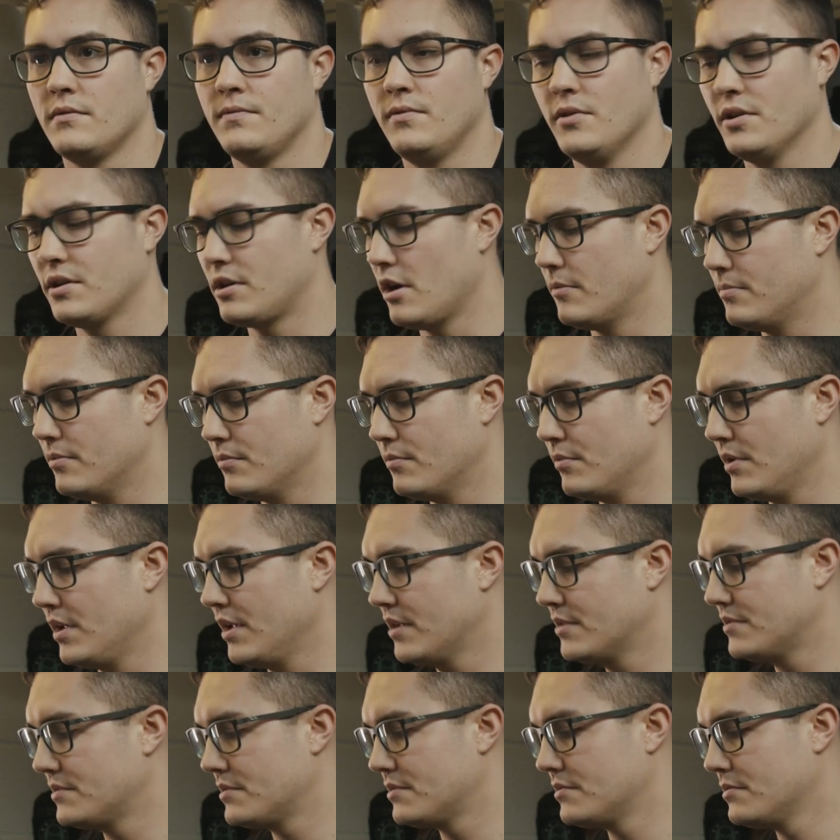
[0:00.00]
for a couple
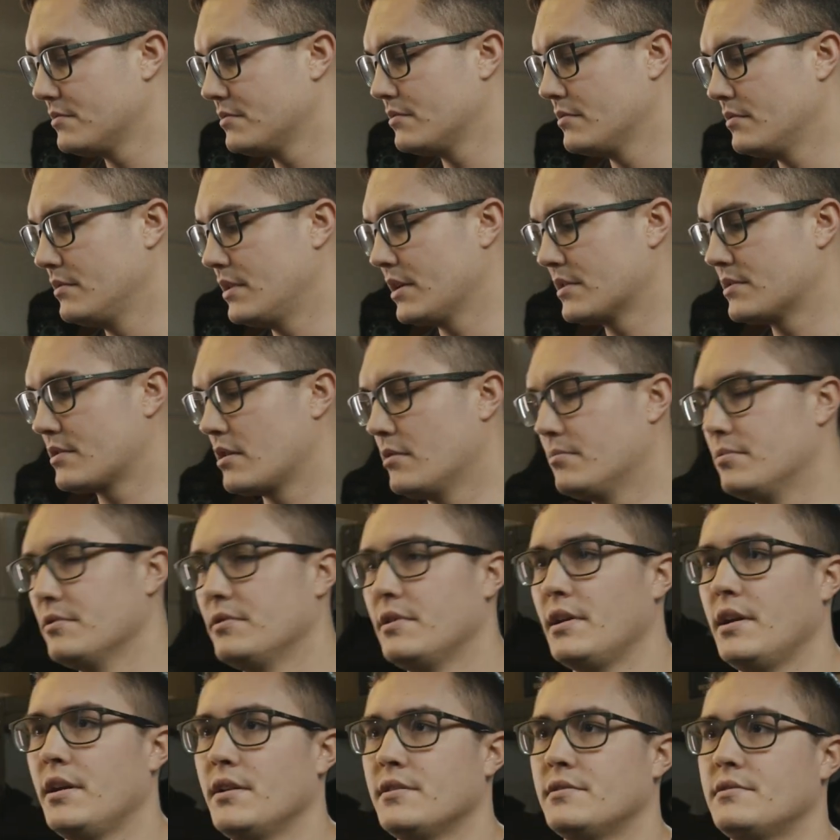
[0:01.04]
weeks, next couple
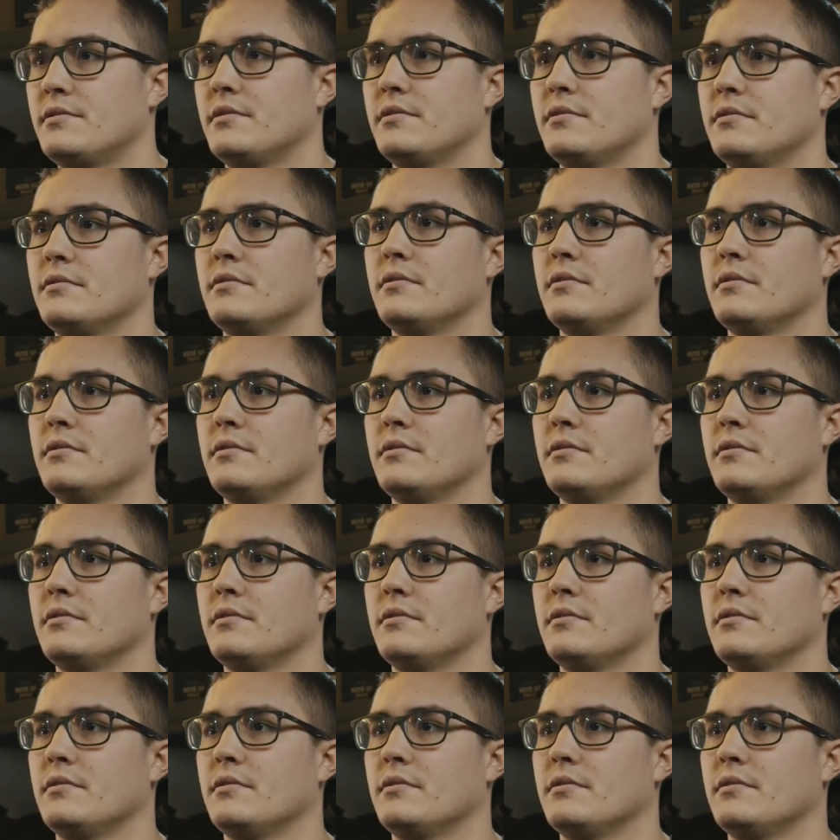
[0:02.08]
days.